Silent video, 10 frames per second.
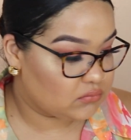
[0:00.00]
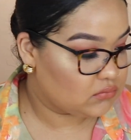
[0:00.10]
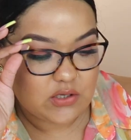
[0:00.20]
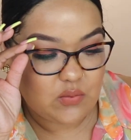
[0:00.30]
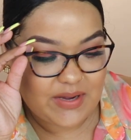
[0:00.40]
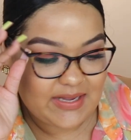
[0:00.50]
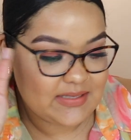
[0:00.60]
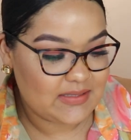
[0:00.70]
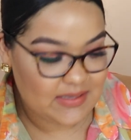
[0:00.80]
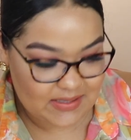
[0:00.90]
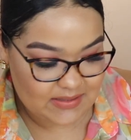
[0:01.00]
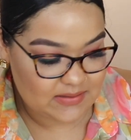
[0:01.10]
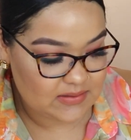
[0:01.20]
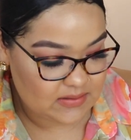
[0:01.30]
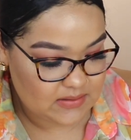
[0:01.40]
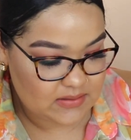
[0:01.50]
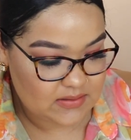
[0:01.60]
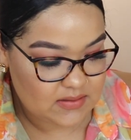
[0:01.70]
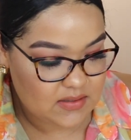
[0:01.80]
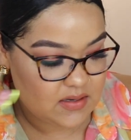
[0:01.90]
So what is next?
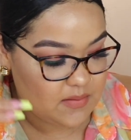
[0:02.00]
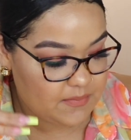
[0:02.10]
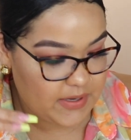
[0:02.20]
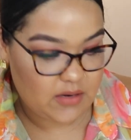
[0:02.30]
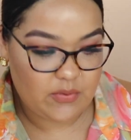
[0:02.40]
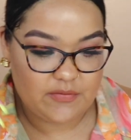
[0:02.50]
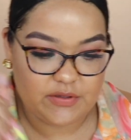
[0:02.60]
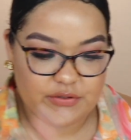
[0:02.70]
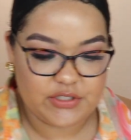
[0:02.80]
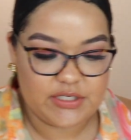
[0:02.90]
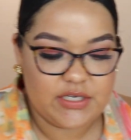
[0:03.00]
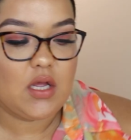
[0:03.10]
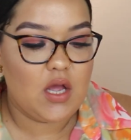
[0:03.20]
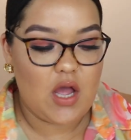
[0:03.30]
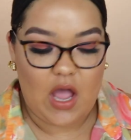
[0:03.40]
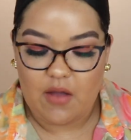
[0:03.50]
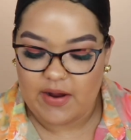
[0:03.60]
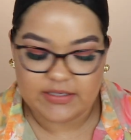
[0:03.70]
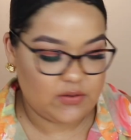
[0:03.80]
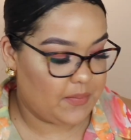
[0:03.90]
Makeup Revolution.
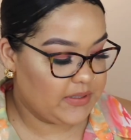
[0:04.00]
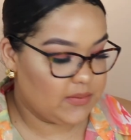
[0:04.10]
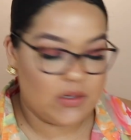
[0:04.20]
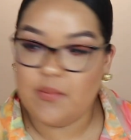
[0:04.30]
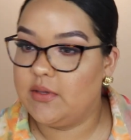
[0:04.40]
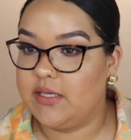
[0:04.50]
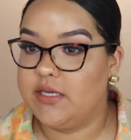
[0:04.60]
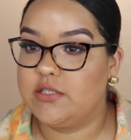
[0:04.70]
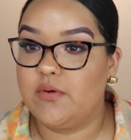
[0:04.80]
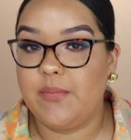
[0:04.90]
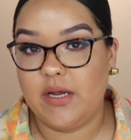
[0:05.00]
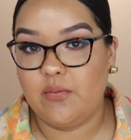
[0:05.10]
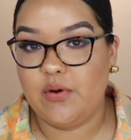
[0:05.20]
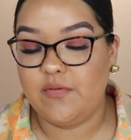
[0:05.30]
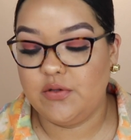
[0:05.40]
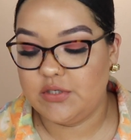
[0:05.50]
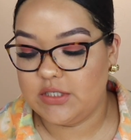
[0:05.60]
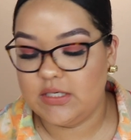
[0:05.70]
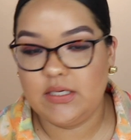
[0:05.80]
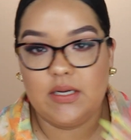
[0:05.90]
Alright, so I picked up a couple things from Makeup
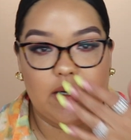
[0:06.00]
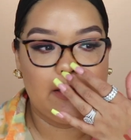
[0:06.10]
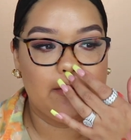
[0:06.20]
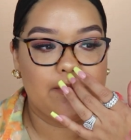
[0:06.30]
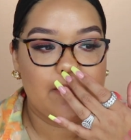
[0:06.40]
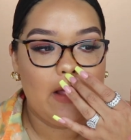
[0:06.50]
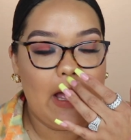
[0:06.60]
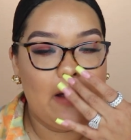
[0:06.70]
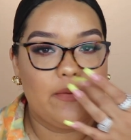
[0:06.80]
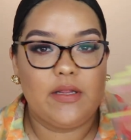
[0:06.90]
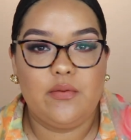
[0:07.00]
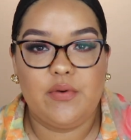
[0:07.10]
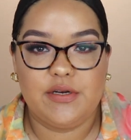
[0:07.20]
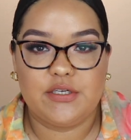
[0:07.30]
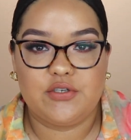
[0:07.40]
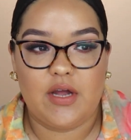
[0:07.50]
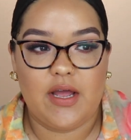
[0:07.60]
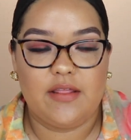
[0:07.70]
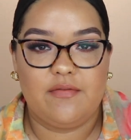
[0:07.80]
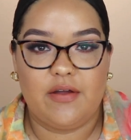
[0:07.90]
Revolution. I really wanted to
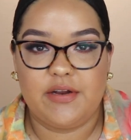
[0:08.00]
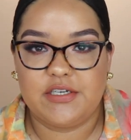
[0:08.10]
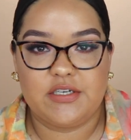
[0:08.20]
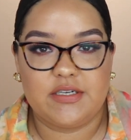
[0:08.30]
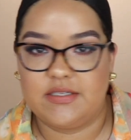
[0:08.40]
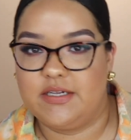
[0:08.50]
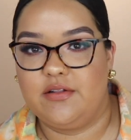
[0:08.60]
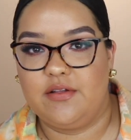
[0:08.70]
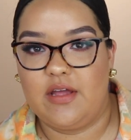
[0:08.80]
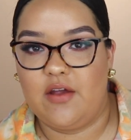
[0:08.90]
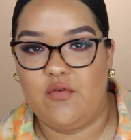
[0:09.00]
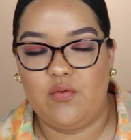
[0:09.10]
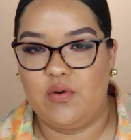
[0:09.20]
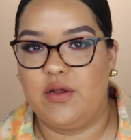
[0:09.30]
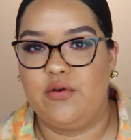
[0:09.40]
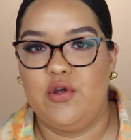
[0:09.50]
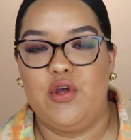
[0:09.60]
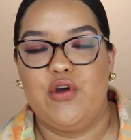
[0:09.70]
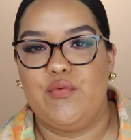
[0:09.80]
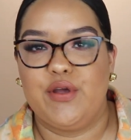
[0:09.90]
try the foundation and concealer that everyone
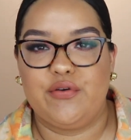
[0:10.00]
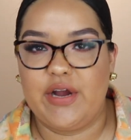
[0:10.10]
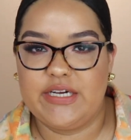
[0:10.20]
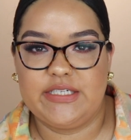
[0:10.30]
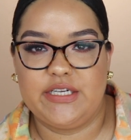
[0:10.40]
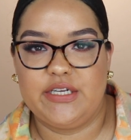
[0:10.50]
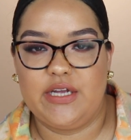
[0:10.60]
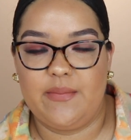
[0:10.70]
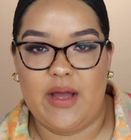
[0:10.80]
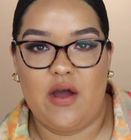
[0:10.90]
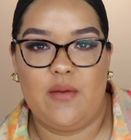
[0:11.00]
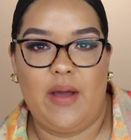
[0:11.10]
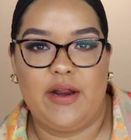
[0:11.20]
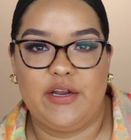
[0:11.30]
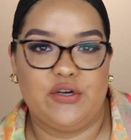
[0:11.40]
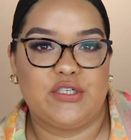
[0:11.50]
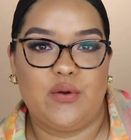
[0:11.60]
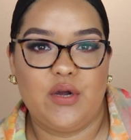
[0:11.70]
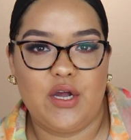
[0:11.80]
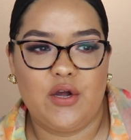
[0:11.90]
went crazy about a year or
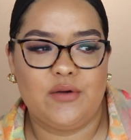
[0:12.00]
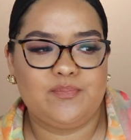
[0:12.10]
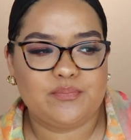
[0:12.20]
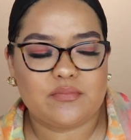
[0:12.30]
so ago.